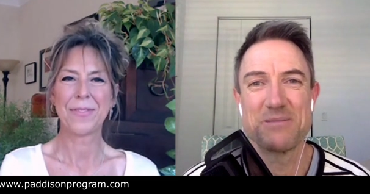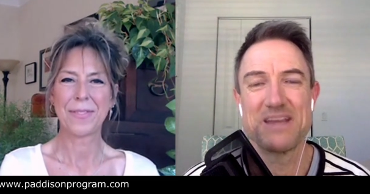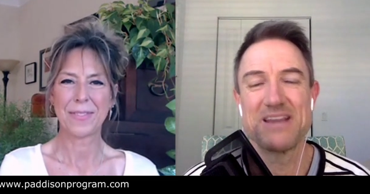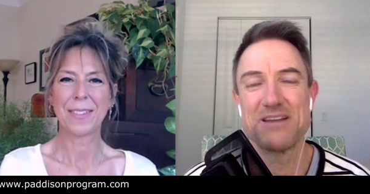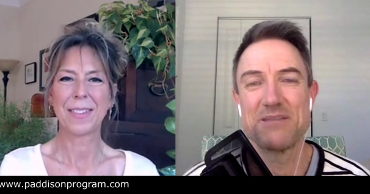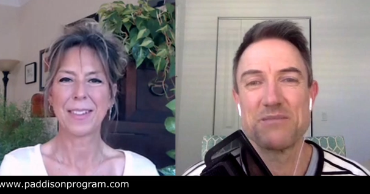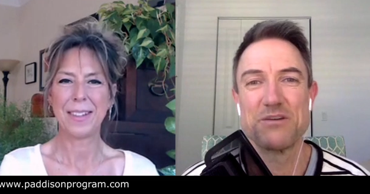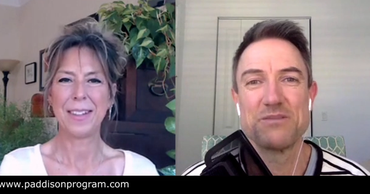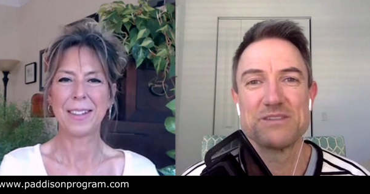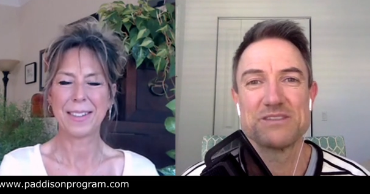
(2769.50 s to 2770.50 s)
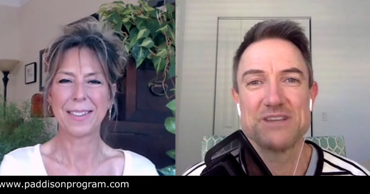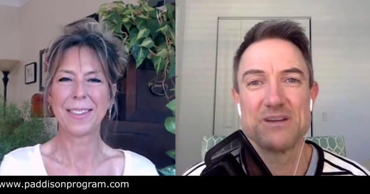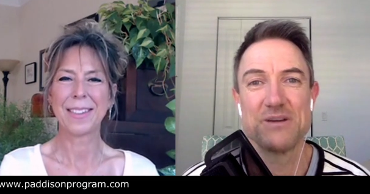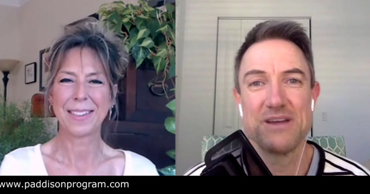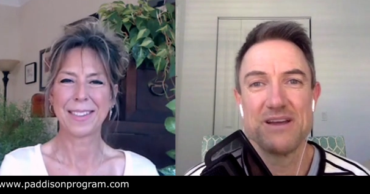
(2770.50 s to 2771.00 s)
Speaker 1: making their improvements.
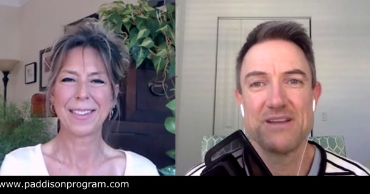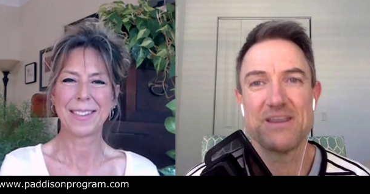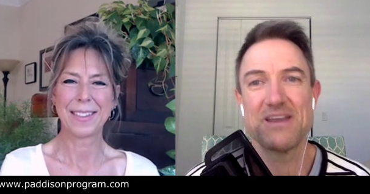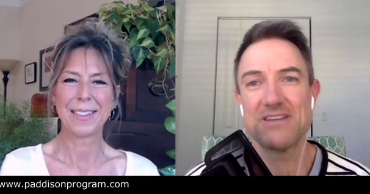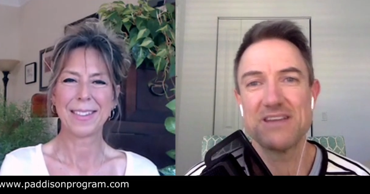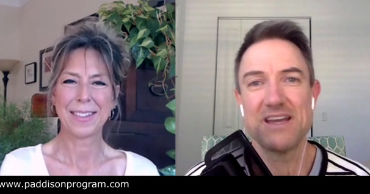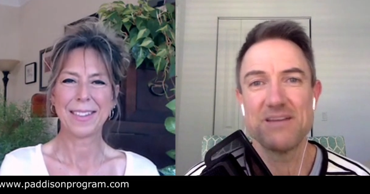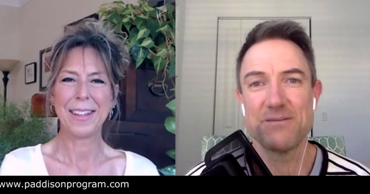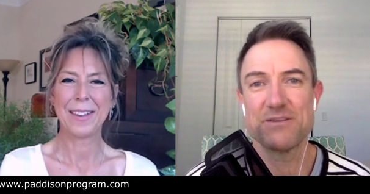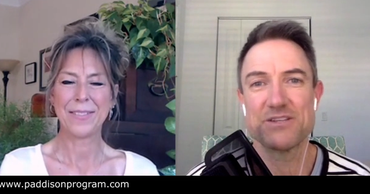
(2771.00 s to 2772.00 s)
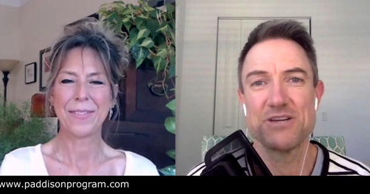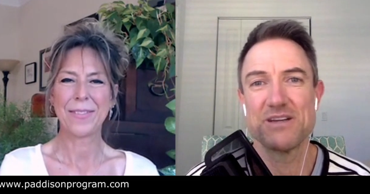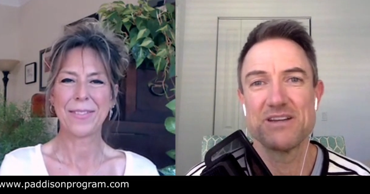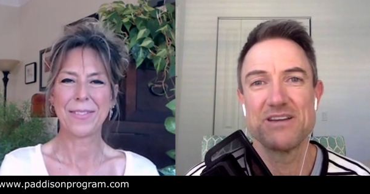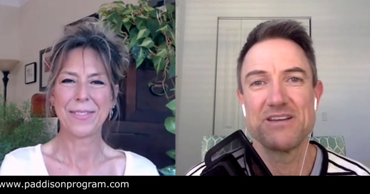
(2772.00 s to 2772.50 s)
So, thanks again for
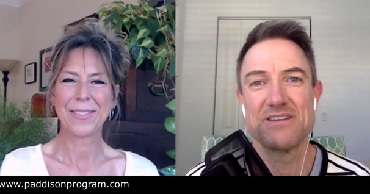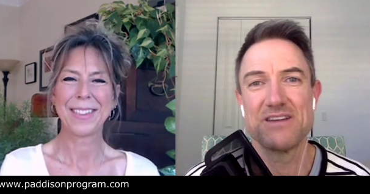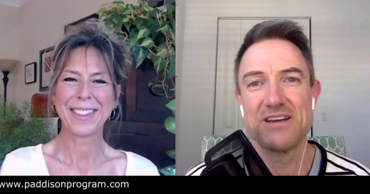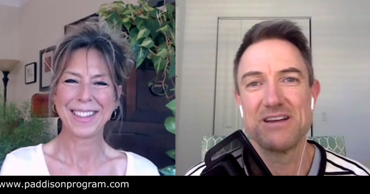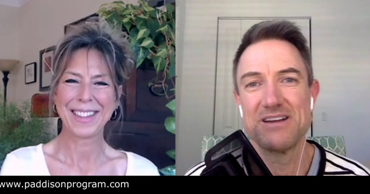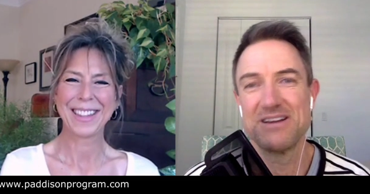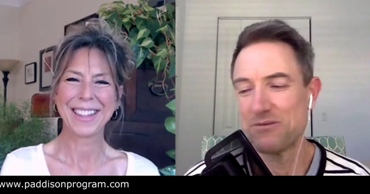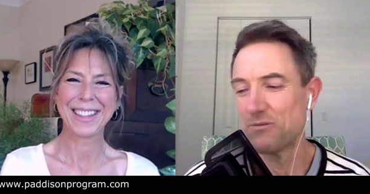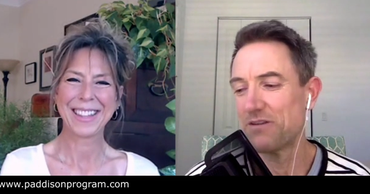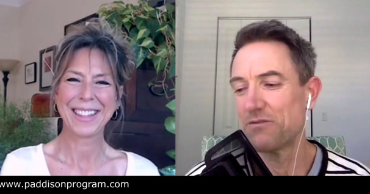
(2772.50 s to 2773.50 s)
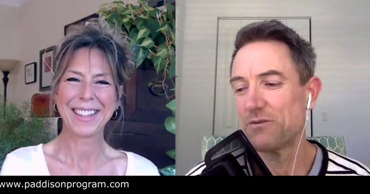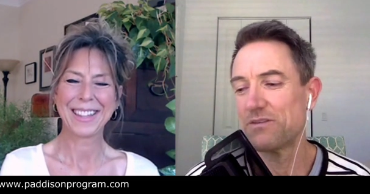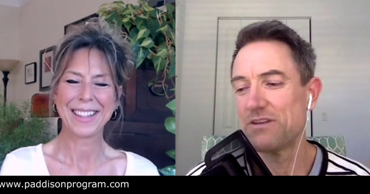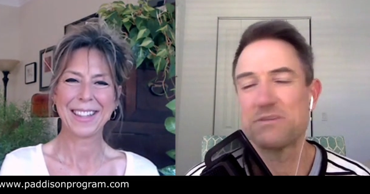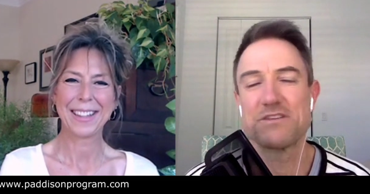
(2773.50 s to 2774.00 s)
sharing these uh,
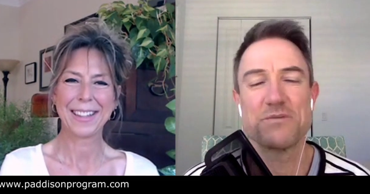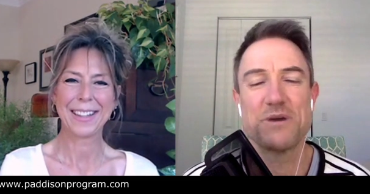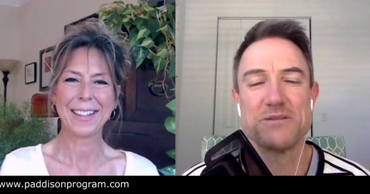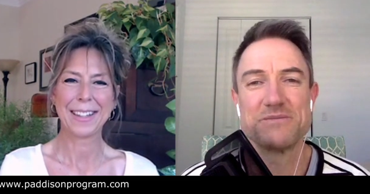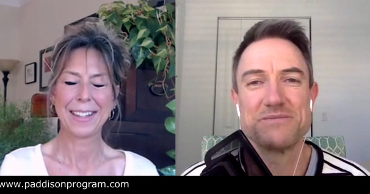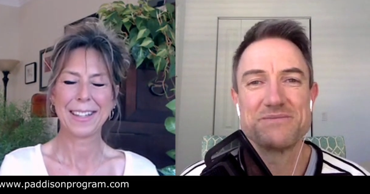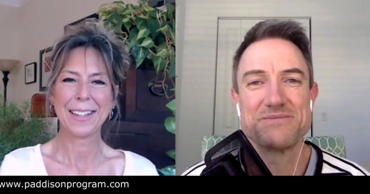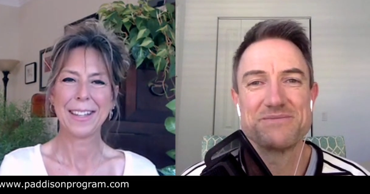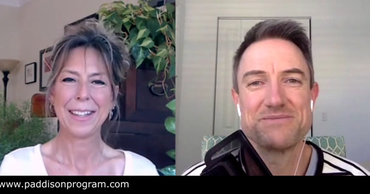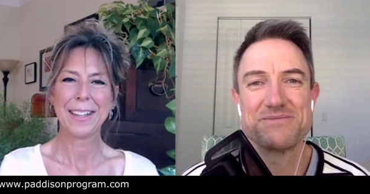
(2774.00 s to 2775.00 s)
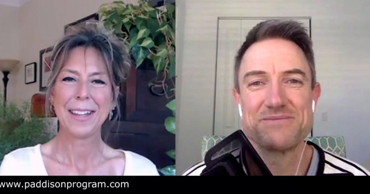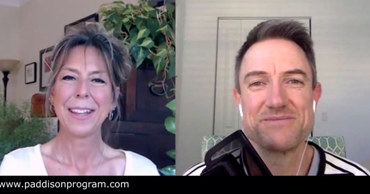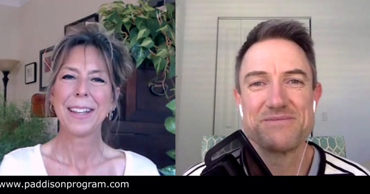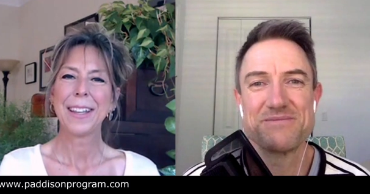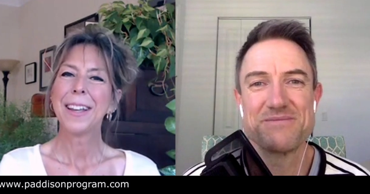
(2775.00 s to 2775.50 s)
wonderful tips as well.
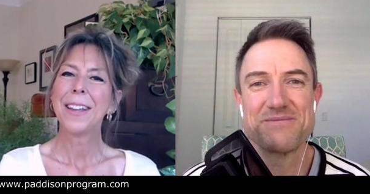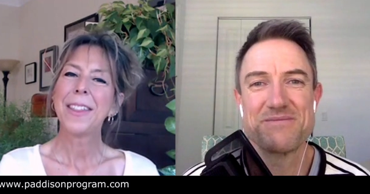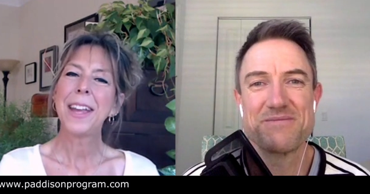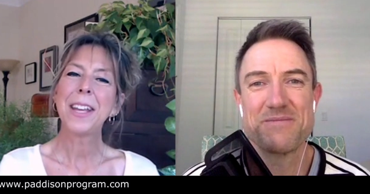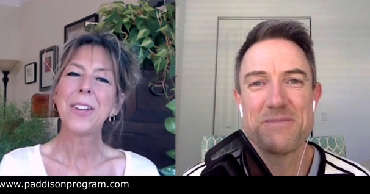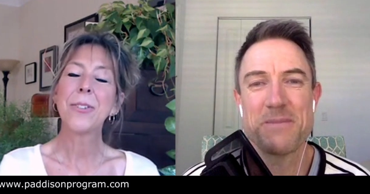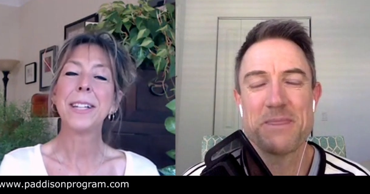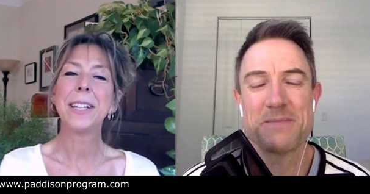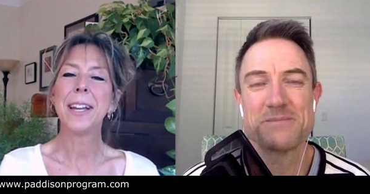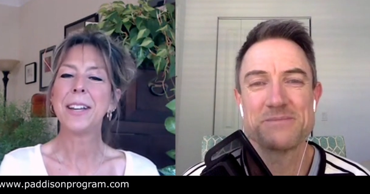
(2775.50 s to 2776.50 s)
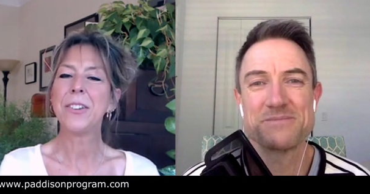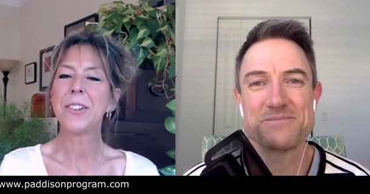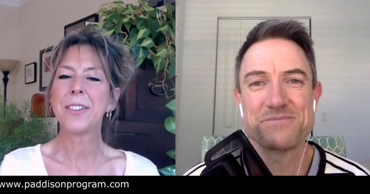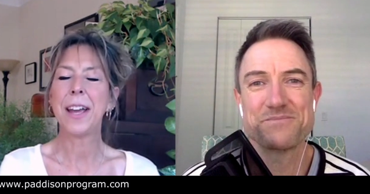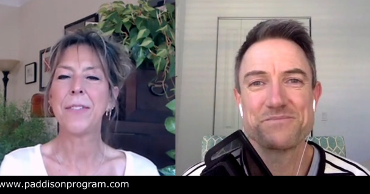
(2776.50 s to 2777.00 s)
Speaker 2: Thank you, Clint. And I just
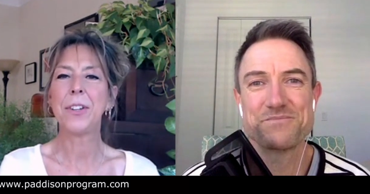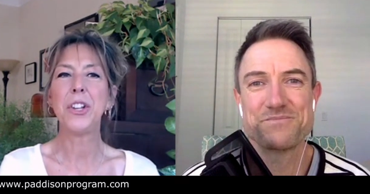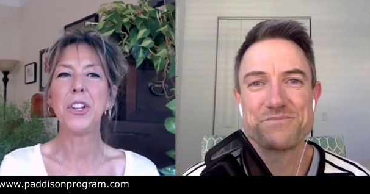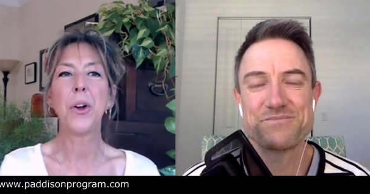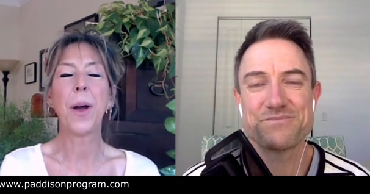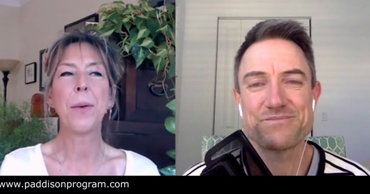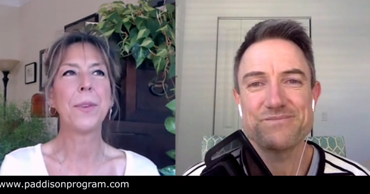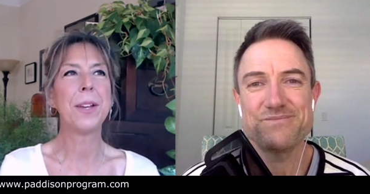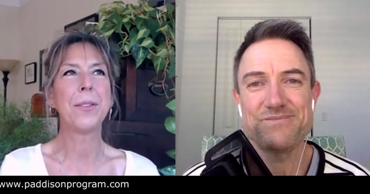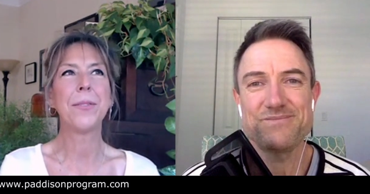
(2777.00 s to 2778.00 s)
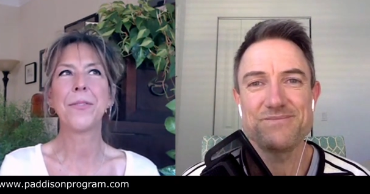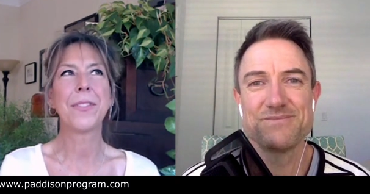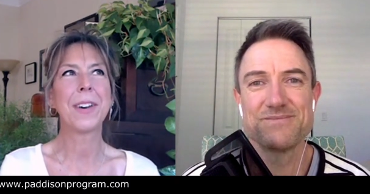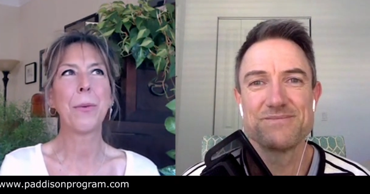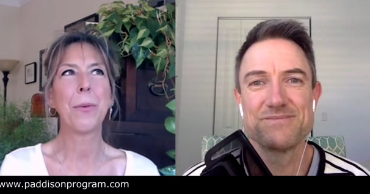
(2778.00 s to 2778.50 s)
have to, you know, I it,
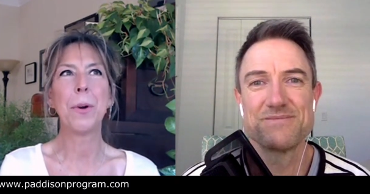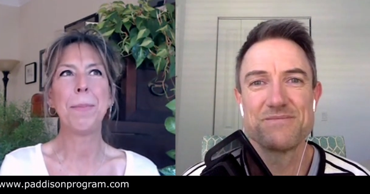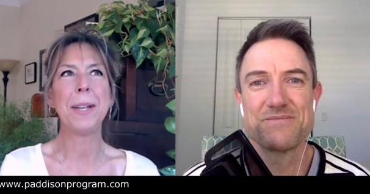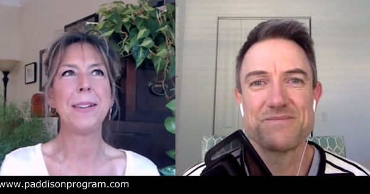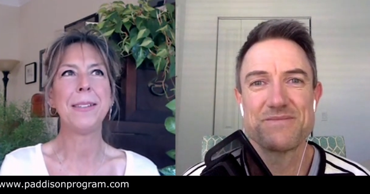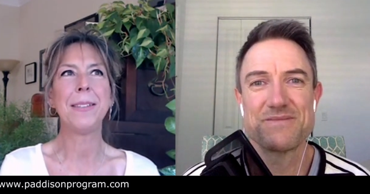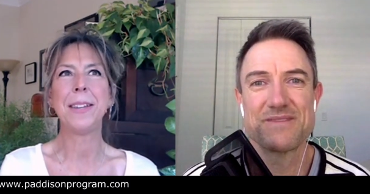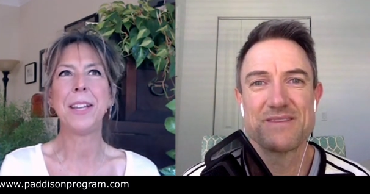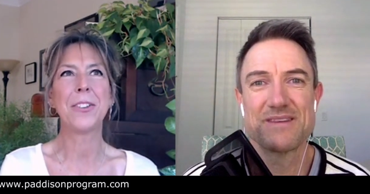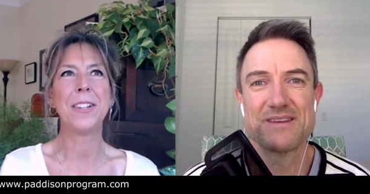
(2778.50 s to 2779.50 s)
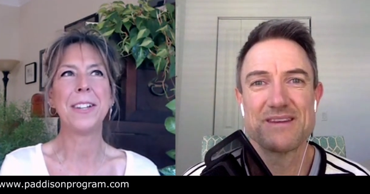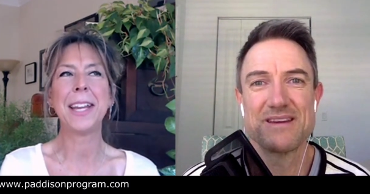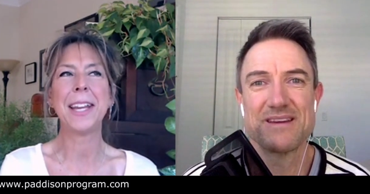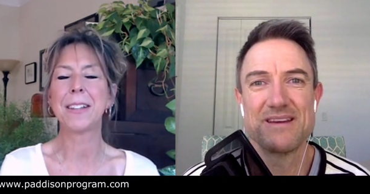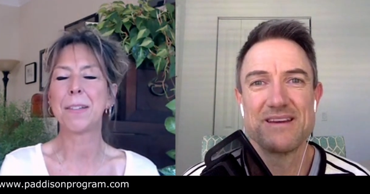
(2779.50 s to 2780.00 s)
I wouldn't be here today
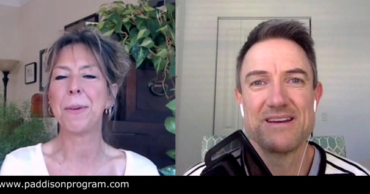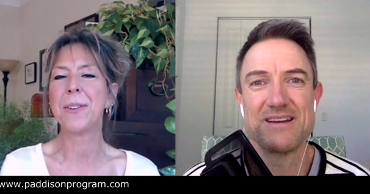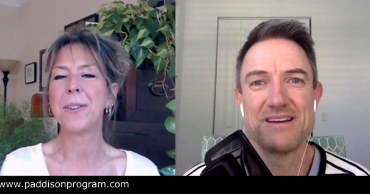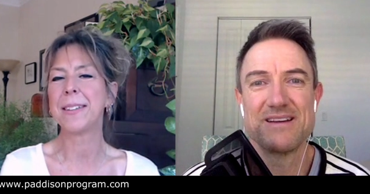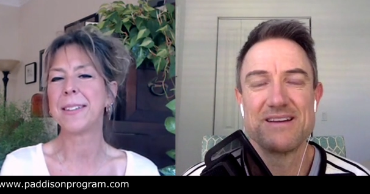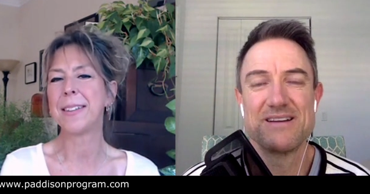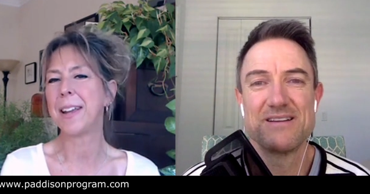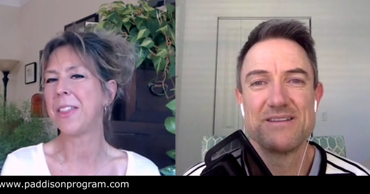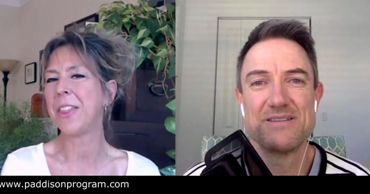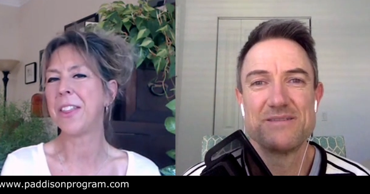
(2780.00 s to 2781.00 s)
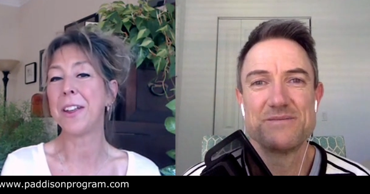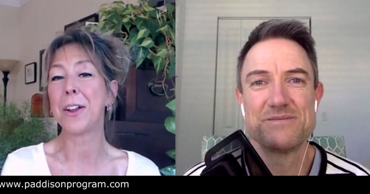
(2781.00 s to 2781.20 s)
and experiencing the